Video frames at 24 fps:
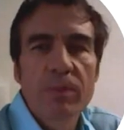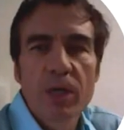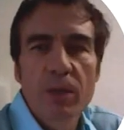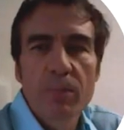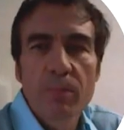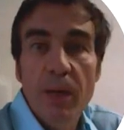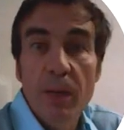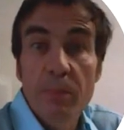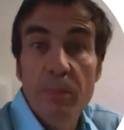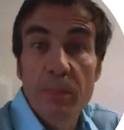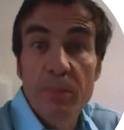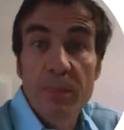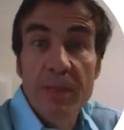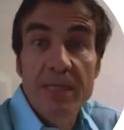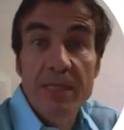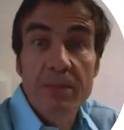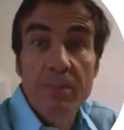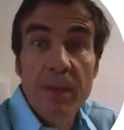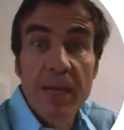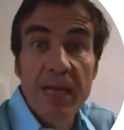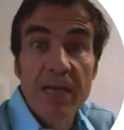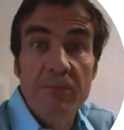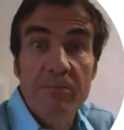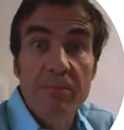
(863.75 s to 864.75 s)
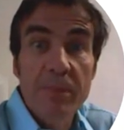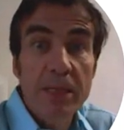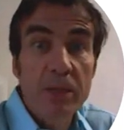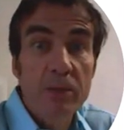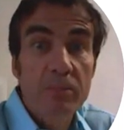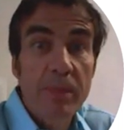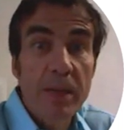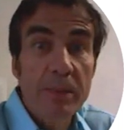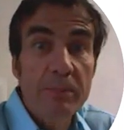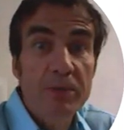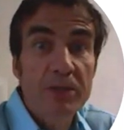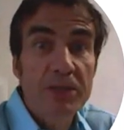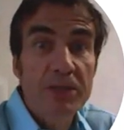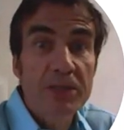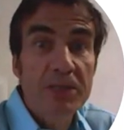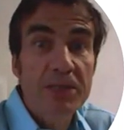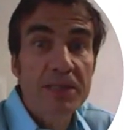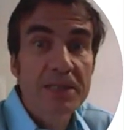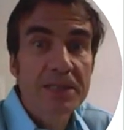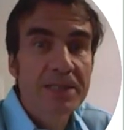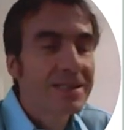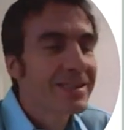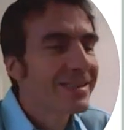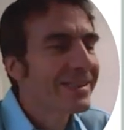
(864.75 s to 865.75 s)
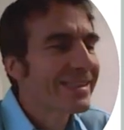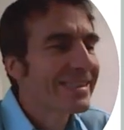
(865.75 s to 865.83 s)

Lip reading: Peter Piper picked a peck of pickled peppers,